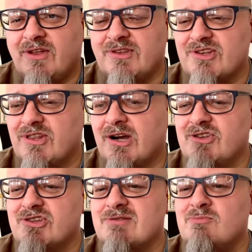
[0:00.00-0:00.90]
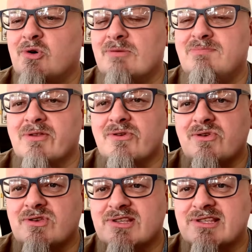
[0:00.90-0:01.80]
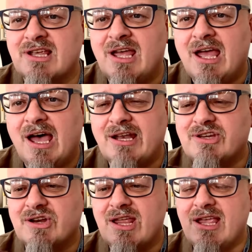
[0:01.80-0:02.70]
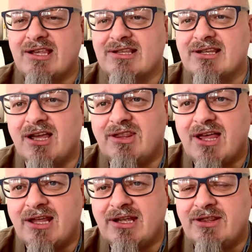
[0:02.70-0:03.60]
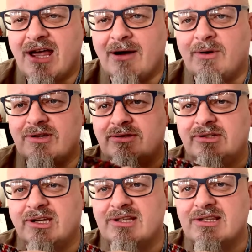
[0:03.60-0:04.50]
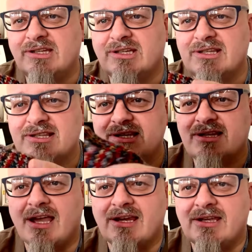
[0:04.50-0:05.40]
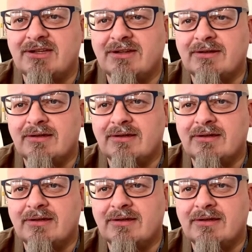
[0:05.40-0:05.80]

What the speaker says: There are just more blues and greys than in that one. You can see that, can't you?